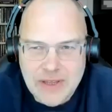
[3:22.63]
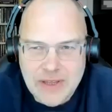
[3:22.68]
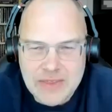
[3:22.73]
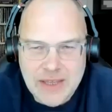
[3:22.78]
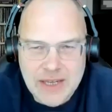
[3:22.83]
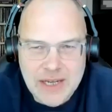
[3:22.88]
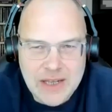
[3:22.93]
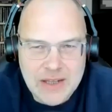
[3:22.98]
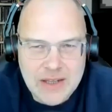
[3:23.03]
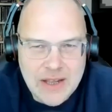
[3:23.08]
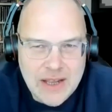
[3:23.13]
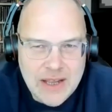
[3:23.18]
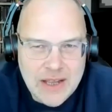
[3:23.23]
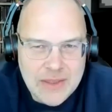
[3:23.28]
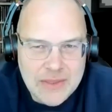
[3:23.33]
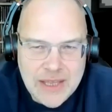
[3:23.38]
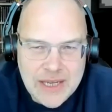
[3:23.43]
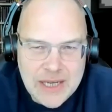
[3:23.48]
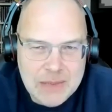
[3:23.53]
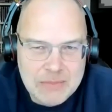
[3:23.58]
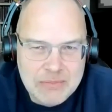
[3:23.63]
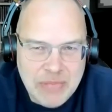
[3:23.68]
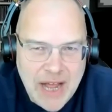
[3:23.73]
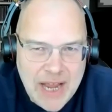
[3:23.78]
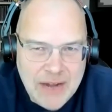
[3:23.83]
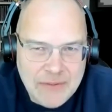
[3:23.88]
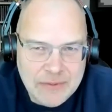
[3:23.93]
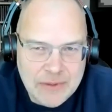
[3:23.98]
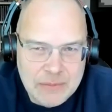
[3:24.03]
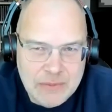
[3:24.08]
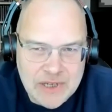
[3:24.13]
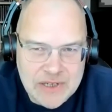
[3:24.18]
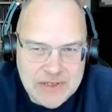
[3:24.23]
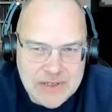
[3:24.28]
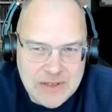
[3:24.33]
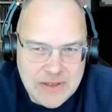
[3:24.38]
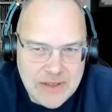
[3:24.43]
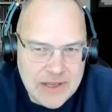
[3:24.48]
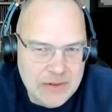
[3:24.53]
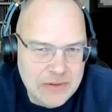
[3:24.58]
Well, they, they didn't they didn't buy from
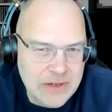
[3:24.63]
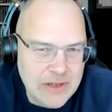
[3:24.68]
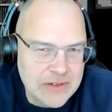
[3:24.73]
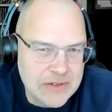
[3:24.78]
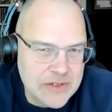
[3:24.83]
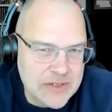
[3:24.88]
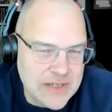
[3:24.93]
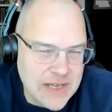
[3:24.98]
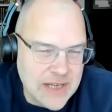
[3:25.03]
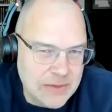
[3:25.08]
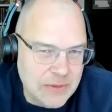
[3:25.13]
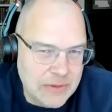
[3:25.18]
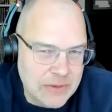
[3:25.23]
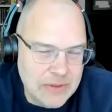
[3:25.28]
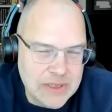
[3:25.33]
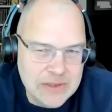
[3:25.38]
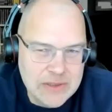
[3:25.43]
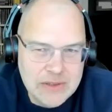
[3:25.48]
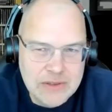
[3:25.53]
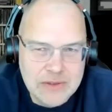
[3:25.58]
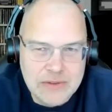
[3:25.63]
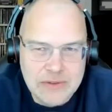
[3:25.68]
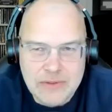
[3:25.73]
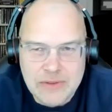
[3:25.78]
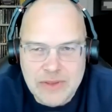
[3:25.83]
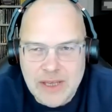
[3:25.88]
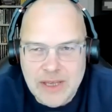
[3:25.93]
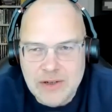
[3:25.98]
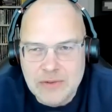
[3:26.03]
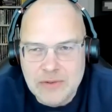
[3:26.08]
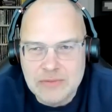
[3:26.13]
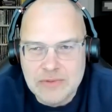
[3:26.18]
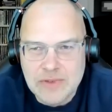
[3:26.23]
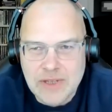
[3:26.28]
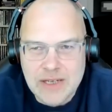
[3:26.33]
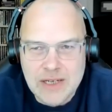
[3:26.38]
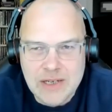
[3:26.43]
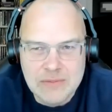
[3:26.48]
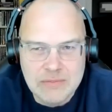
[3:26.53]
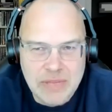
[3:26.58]
us, so they don't understand what we do. They don't
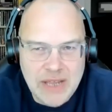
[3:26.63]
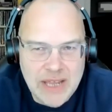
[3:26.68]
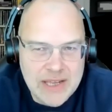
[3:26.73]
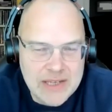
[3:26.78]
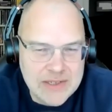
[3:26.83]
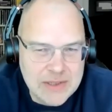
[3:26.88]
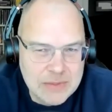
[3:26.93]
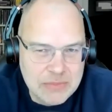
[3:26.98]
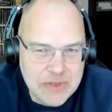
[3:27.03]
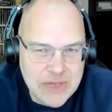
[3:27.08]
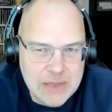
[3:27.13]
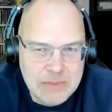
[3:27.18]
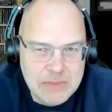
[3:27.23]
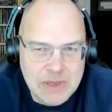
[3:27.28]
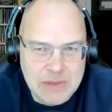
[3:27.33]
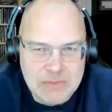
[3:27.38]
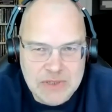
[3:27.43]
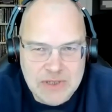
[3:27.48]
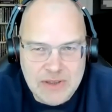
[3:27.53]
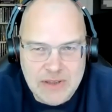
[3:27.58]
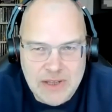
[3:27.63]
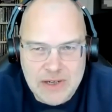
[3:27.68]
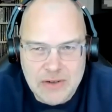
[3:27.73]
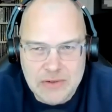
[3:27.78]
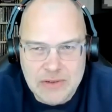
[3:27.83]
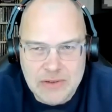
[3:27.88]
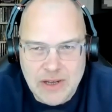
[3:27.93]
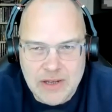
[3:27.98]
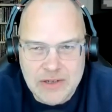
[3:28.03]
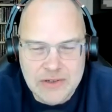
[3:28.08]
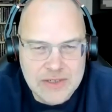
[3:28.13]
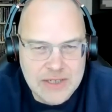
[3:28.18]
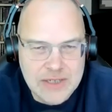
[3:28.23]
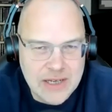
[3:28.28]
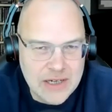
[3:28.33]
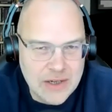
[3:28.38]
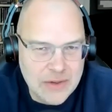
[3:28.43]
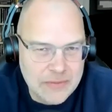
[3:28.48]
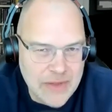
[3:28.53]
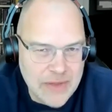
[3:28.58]
they didn't pay us a premium, so they don't
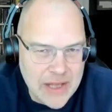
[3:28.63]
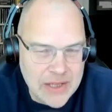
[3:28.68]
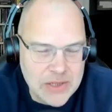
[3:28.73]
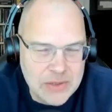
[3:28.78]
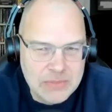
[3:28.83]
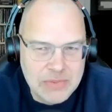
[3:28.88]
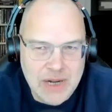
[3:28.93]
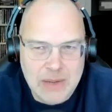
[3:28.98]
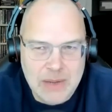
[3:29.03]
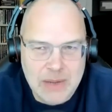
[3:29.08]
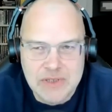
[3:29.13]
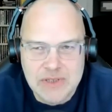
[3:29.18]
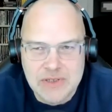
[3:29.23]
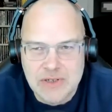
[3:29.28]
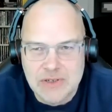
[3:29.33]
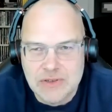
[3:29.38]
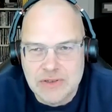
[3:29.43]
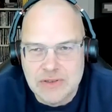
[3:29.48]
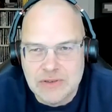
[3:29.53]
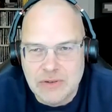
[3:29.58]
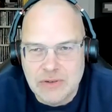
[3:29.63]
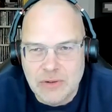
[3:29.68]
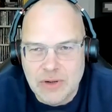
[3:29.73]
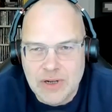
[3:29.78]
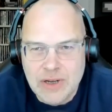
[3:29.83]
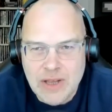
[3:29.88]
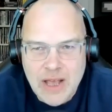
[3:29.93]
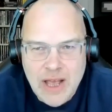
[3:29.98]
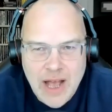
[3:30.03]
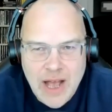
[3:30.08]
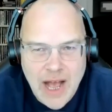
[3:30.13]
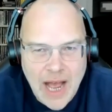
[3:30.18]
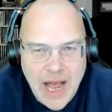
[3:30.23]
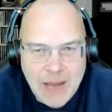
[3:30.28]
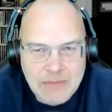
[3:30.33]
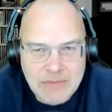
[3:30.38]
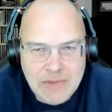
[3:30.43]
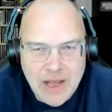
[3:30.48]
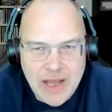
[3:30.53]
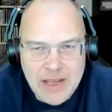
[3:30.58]
understand our value proposition. Or
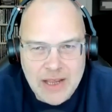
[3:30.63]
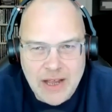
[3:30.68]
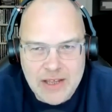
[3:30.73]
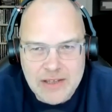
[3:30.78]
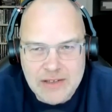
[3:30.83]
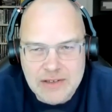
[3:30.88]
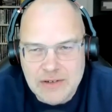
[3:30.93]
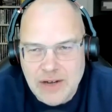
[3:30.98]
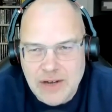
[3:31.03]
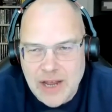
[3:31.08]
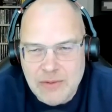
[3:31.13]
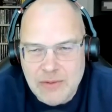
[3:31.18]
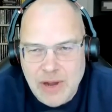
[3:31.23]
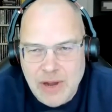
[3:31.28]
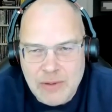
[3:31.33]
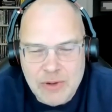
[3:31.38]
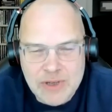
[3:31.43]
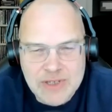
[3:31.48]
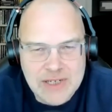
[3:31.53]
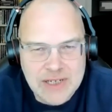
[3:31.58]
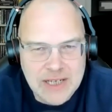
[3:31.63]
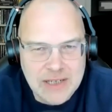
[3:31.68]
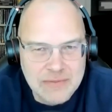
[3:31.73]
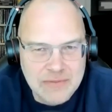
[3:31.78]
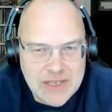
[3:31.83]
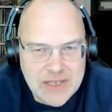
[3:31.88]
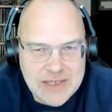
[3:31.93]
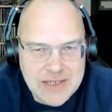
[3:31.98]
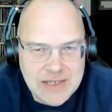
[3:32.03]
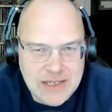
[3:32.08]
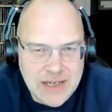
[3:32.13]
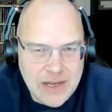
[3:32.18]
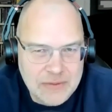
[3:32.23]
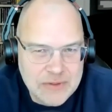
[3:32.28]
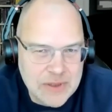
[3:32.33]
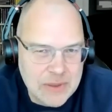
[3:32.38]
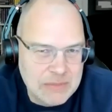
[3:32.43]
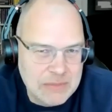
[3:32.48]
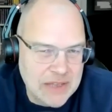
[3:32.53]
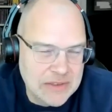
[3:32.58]
I'm I, I you know I, I wasn't convincing
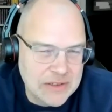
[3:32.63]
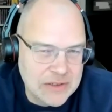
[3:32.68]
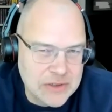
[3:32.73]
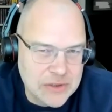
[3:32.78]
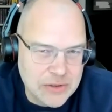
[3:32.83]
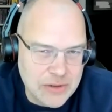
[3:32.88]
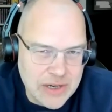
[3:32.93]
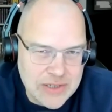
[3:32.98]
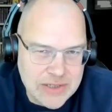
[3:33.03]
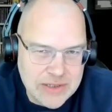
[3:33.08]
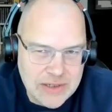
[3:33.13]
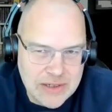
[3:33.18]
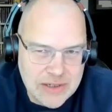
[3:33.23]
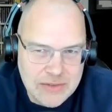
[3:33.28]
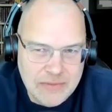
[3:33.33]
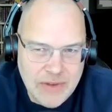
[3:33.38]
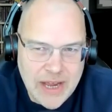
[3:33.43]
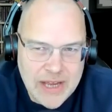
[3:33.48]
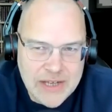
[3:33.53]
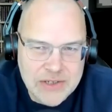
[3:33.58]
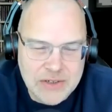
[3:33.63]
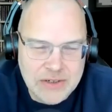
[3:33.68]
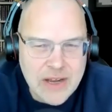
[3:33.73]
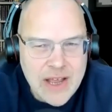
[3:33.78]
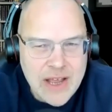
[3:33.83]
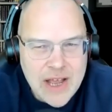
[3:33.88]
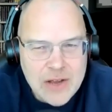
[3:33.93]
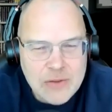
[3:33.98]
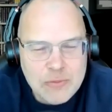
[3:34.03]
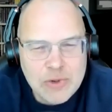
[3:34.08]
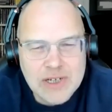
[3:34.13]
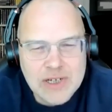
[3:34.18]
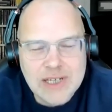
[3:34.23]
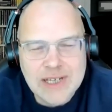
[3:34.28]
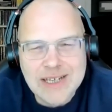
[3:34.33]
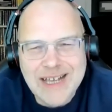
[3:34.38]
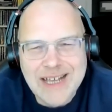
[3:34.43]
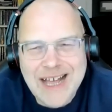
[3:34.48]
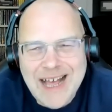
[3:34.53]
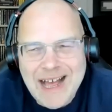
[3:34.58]
enough, so I'm not their trusted advisor. We're
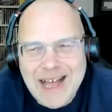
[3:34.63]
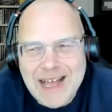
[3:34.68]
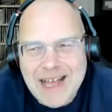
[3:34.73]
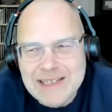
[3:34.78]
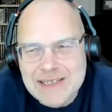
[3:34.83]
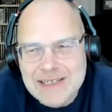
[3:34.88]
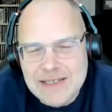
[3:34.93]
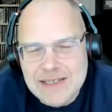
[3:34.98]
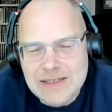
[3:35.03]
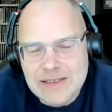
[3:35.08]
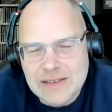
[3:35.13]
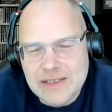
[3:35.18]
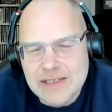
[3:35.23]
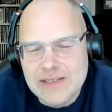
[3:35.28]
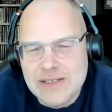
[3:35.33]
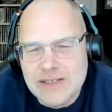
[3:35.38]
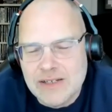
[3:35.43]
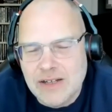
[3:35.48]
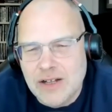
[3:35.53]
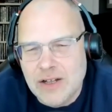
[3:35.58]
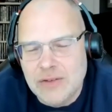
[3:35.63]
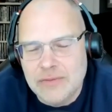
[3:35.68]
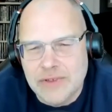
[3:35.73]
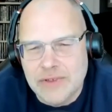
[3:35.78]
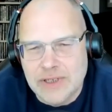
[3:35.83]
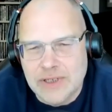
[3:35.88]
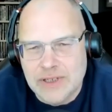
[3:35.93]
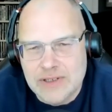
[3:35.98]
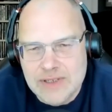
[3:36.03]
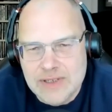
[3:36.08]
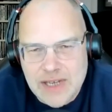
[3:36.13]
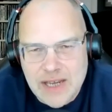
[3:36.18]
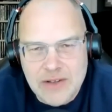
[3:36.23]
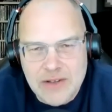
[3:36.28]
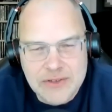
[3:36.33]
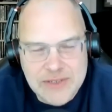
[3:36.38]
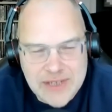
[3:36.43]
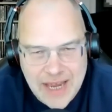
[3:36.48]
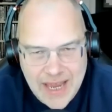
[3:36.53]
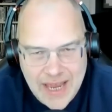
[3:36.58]
constantly solving in
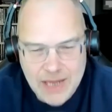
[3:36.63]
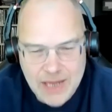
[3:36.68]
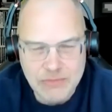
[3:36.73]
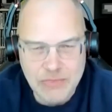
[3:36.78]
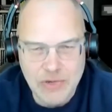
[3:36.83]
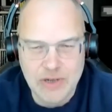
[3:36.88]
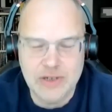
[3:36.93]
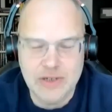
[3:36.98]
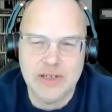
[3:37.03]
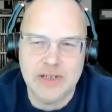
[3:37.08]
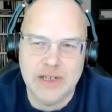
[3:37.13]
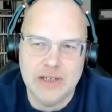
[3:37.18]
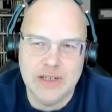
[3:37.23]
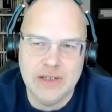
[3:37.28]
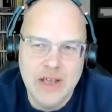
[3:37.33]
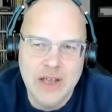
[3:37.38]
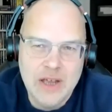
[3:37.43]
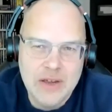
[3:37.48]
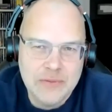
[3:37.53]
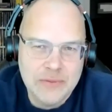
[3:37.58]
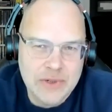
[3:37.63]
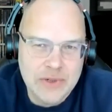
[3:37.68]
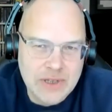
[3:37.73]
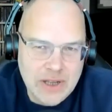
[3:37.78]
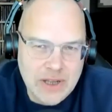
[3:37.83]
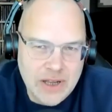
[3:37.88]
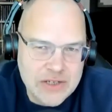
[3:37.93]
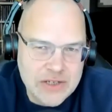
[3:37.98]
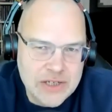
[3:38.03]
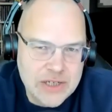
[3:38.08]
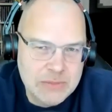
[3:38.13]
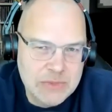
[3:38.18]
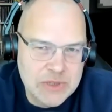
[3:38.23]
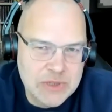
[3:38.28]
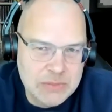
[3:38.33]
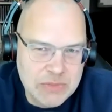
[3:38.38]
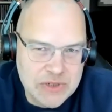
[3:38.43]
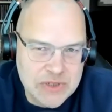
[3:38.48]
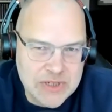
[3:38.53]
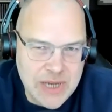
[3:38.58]
sales and marketing for
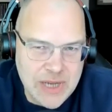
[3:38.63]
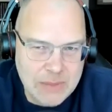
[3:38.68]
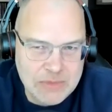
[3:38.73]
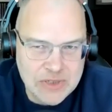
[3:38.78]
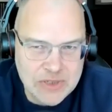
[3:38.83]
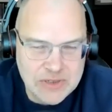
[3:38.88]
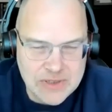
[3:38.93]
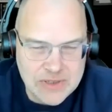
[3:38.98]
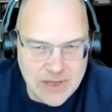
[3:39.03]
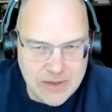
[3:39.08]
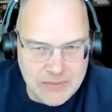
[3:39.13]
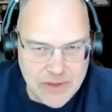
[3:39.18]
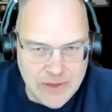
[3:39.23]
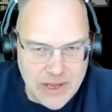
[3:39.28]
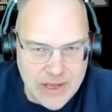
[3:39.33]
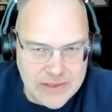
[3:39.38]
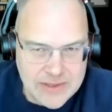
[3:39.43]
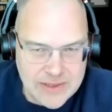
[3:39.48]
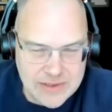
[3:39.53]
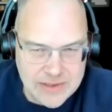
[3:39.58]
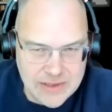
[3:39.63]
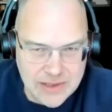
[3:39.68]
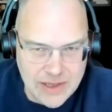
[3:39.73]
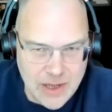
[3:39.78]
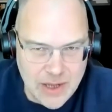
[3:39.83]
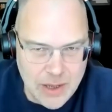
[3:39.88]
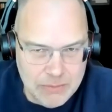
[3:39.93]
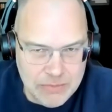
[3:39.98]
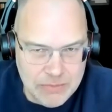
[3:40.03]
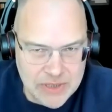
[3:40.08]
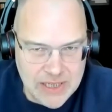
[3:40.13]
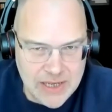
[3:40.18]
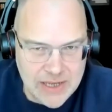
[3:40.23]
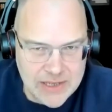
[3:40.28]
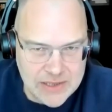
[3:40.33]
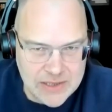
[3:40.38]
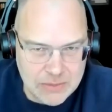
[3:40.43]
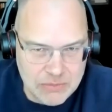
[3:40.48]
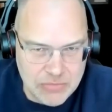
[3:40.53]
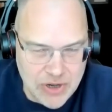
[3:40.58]
customers' perceptions of us as a company,
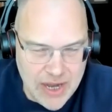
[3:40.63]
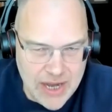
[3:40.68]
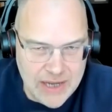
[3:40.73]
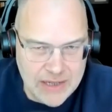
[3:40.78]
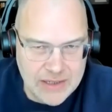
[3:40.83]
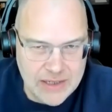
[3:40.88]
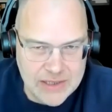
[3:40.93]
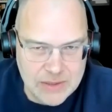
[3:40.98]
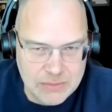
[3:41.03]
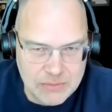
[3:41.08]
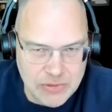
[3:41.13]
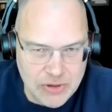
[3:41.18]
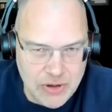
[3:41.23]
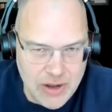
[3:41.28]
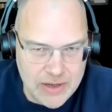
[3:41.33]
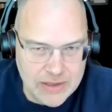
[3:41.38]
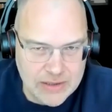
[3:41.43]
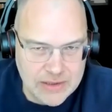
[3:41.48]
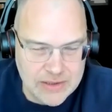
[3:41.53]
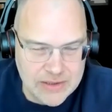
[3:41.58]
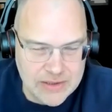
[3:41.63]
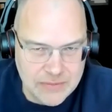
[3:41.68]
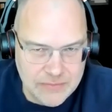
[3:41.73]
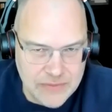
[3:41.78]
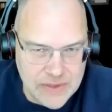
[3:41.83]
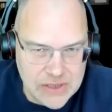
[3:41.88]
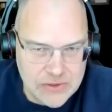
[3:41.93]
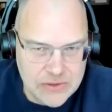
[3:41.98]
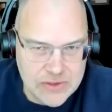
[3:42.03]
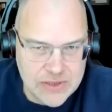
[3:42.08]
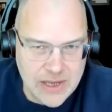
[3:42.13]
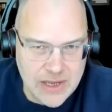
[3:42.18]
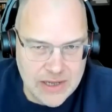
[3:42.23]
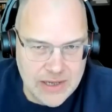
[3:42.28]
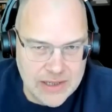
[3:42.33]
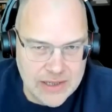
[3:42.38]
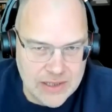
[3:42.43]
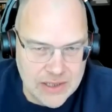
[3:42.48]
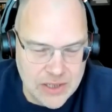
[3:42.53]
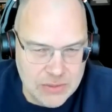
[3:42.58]
as a brand, as a product, as a feature
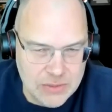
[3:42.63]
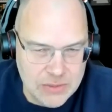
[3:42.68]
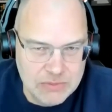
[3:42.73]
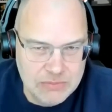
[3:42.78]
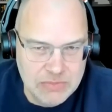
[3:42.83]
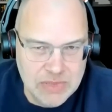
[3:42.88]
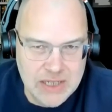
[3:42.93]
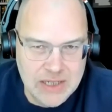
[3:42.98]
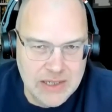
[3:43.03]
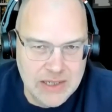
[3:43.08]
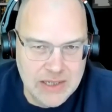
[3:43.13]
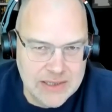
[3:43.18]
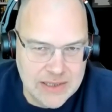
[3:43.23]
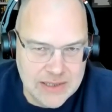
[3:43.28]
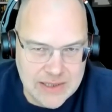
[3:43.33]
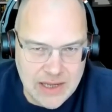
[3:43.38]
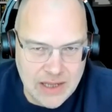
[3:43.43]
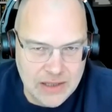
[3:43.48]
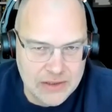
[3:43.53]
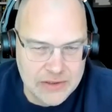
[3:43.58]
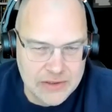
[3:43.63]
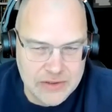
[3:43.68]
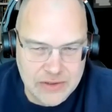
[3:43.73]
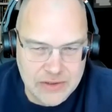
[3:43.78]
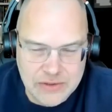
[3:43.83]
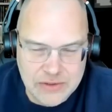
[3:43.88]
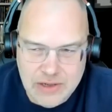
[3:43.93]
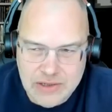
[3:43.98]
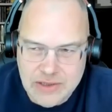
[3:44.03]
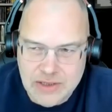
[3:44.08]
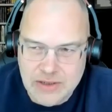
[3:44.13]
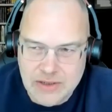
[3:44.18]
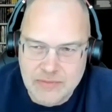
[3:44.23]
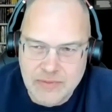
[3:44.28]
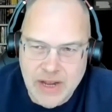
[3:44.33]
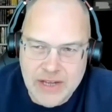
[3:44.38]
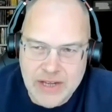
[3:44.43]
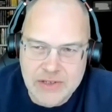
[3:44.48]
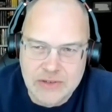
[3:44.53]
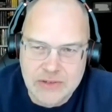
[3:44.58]
set, as a human being, as a seller, as a trusted
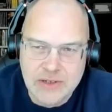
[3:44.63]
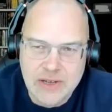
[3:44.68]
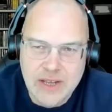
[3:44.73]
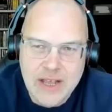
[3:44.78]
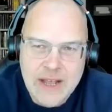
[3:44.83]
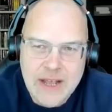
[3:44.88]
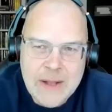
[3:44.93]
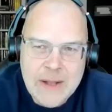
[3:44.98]
advisor.